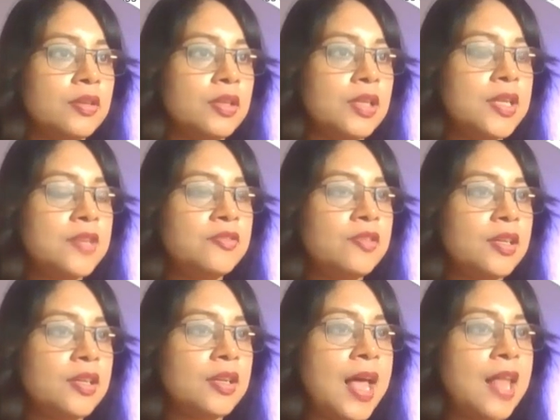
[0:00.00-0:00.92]
It has
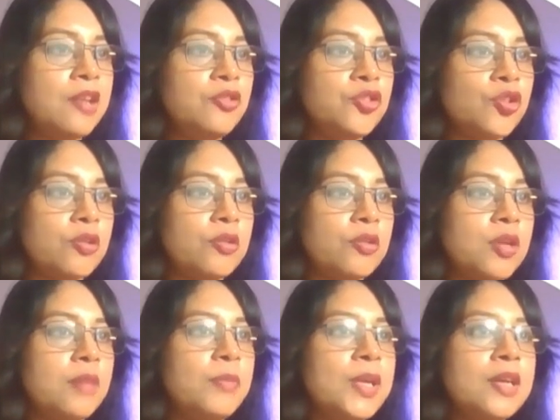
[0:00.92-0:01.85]
written, "Hello John,"
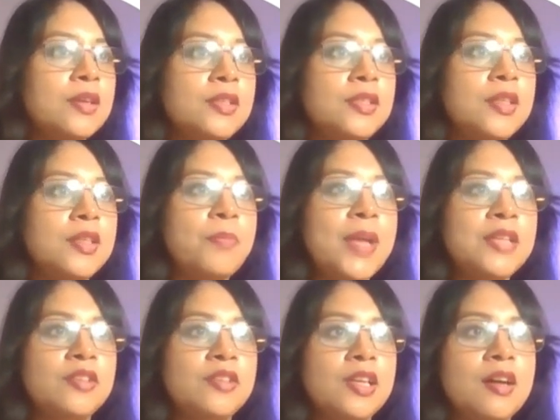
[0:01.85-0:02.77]
because the
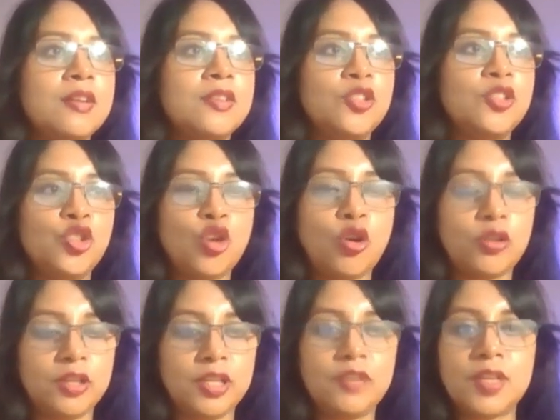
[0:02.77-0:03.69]
best regards
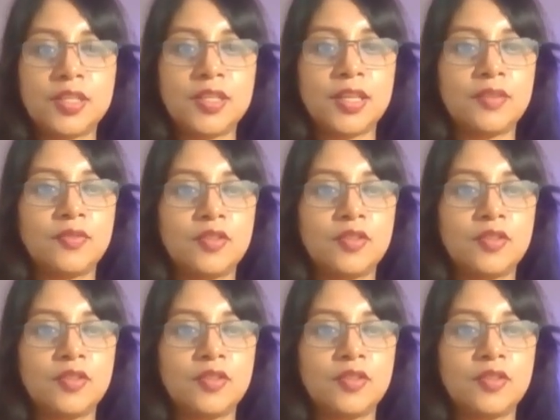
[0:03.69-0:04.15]
John, you can see.